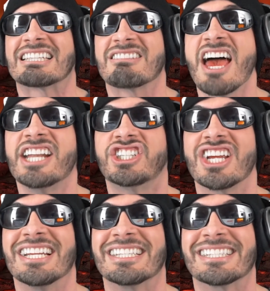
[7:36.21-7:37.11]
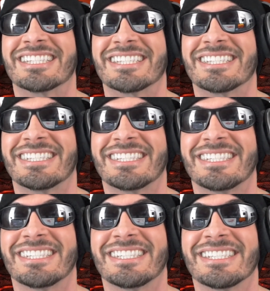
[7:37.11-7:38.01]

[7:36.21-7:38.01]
Legends.